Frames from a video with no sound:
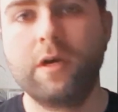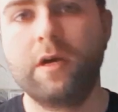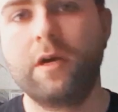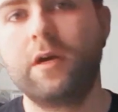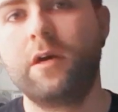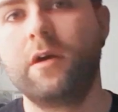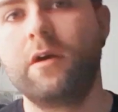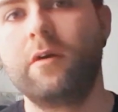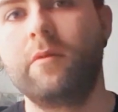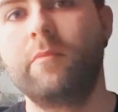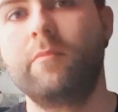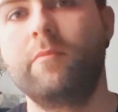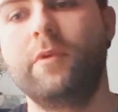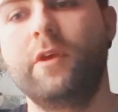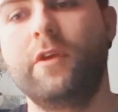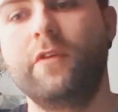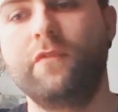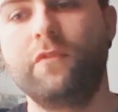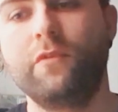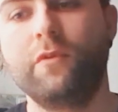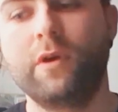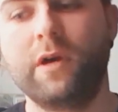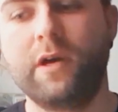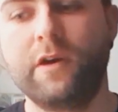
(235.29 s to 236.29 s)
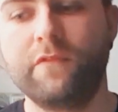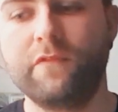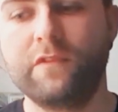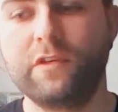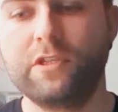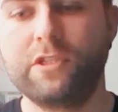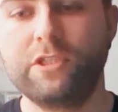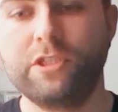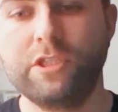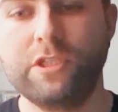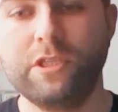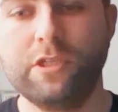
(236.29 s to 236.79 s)
um, if you have a
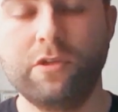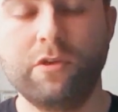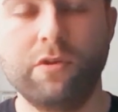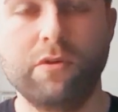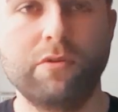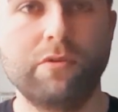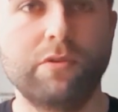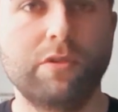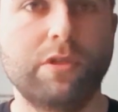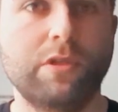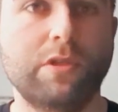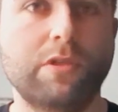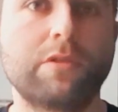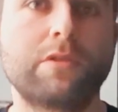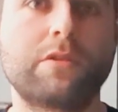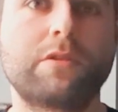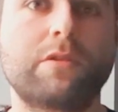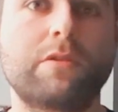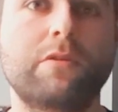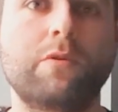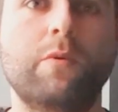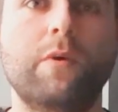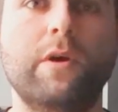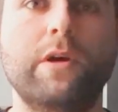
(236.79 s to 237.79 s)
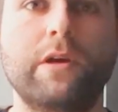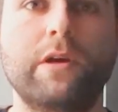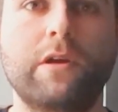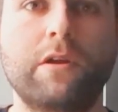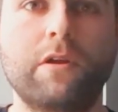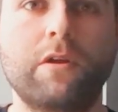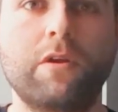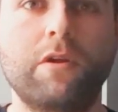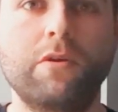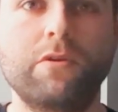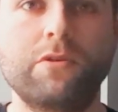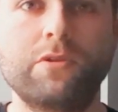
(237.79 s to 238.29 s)
G note that's quite
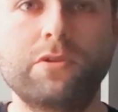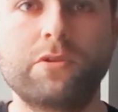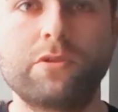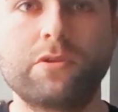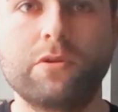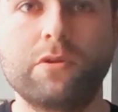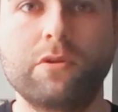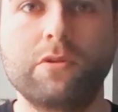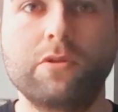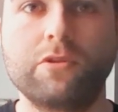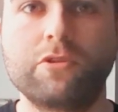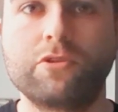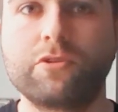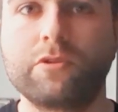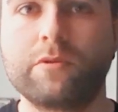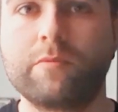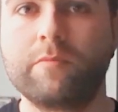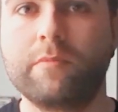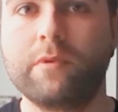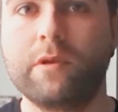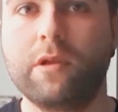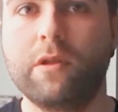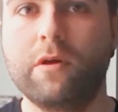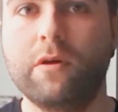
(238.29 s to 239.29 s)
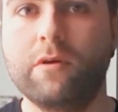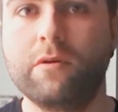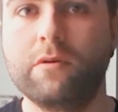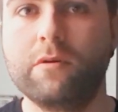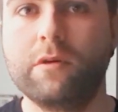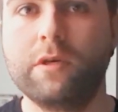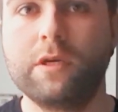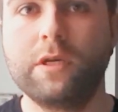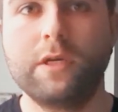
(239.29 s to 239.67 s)
close on the string below,